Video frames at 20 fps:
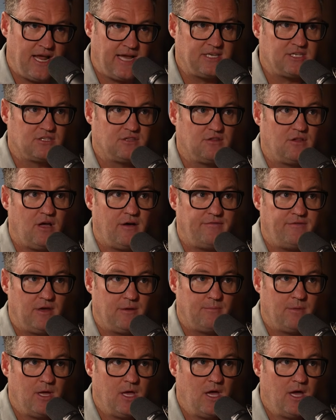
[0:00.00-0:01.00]
I just loved
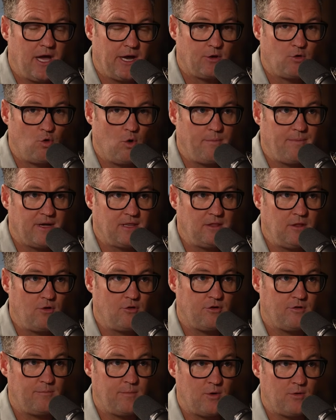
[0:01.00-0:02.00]
them. I grew up on
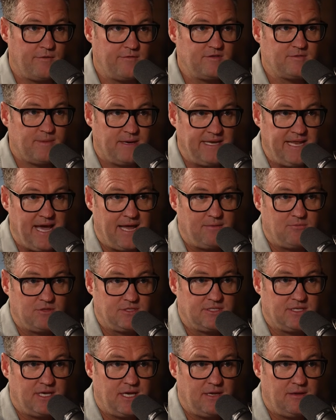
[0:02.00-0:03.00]
locomotives. My dad
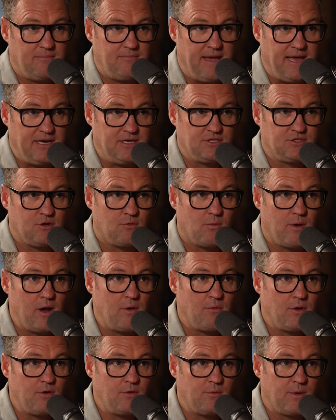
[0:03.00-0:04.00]
managed the
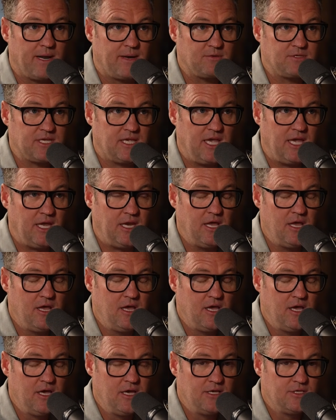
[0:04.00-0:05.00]
railroad when I was a kid.
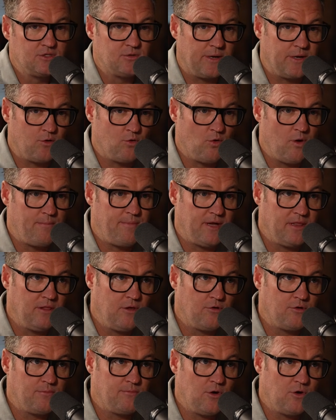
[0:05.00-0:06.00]
So I grew up on
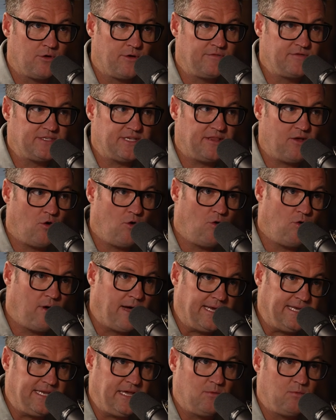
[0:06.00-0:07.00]
locomotives, and the whole
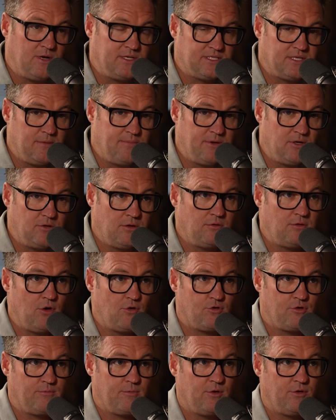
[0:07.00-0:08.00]
idea was to build a
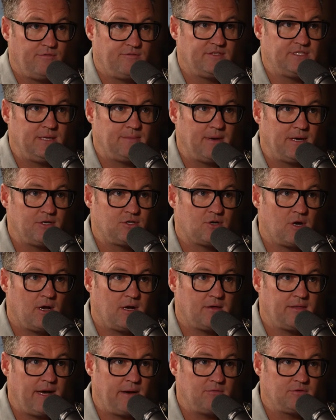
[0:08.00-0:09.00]
locomotive
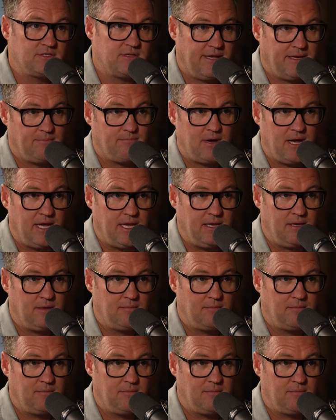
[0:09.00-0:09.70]
semi-truck. That was like my...